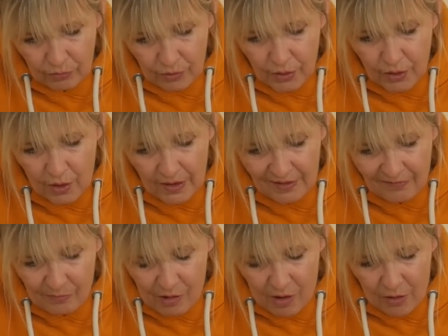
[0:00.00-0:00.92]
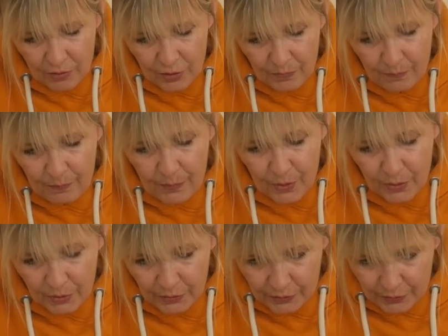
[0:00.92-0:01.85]
an olive branch,
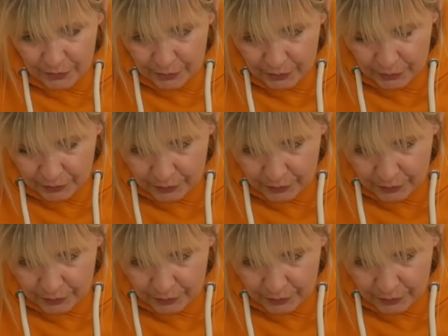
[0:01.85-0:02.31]
but